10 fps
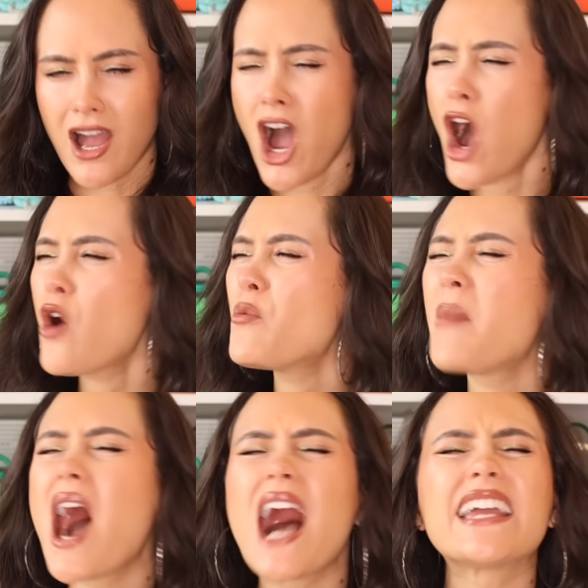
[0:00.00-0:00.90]
Oh
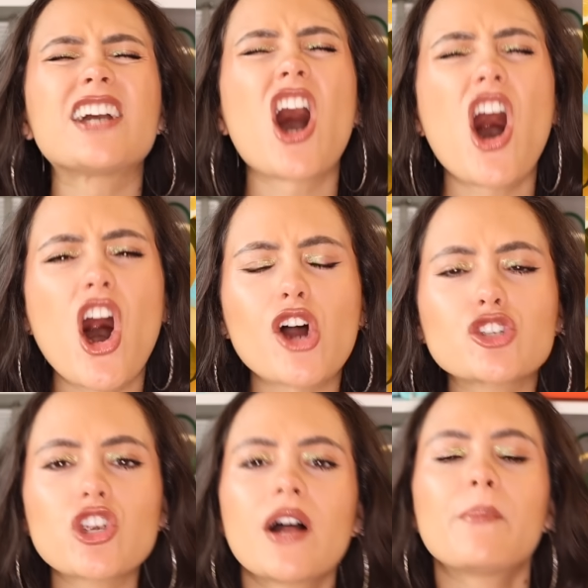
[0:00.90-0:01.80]
my
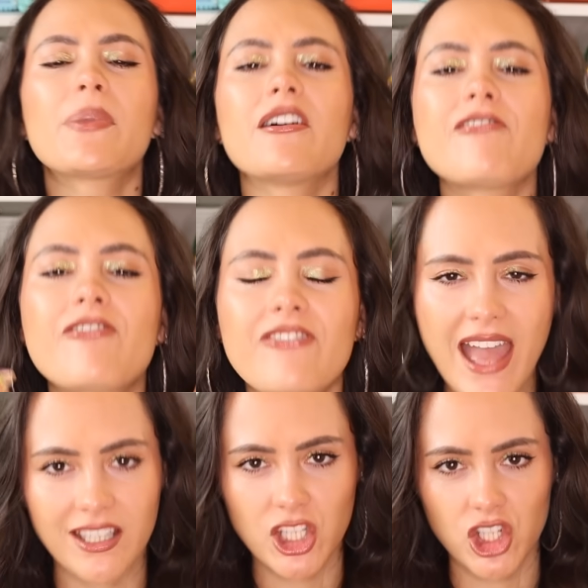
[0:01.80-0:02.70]
gosh,
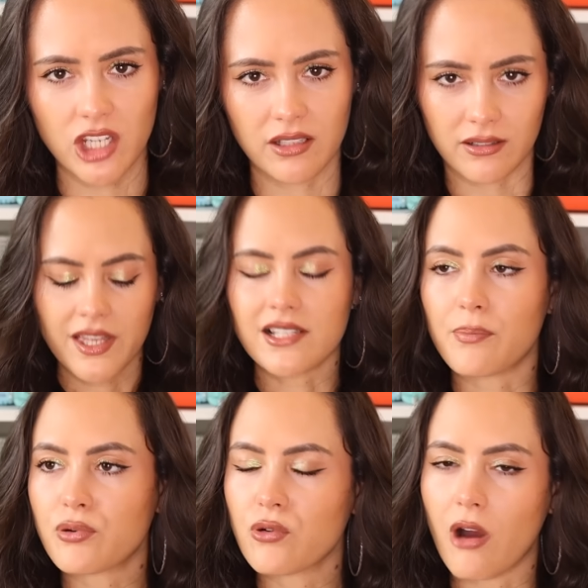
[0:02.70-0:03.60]
perfection. There's a
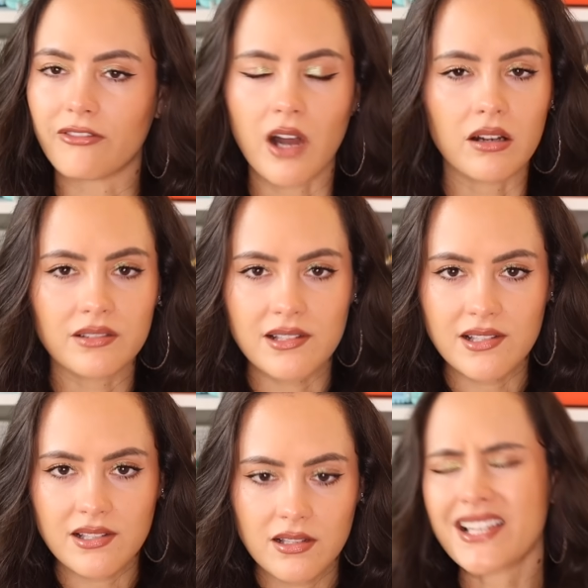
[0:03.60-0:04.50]

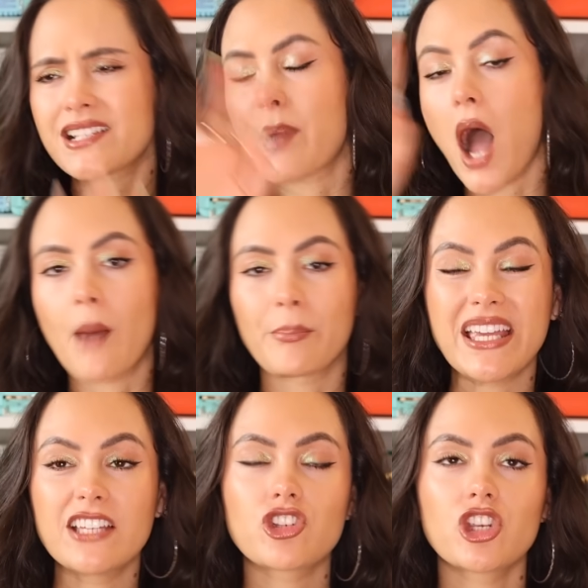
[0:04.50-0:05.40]
Provence, there's a Palm
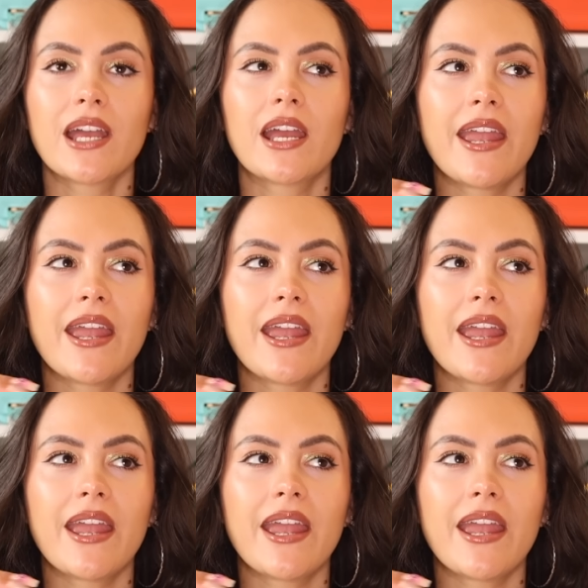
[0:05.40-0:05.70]
Beach.